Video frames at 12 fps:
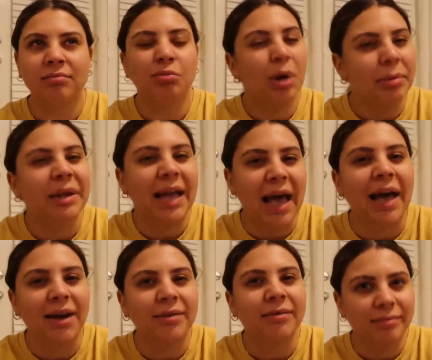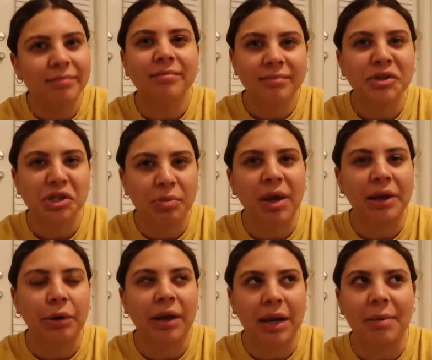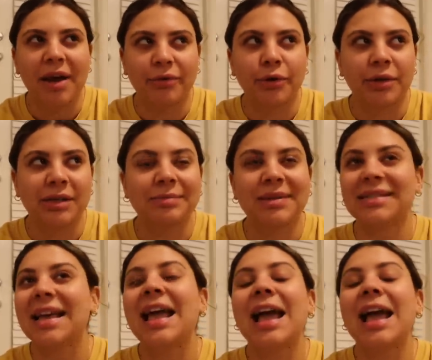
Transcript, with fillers: probably had, this is probably going up after Christmas.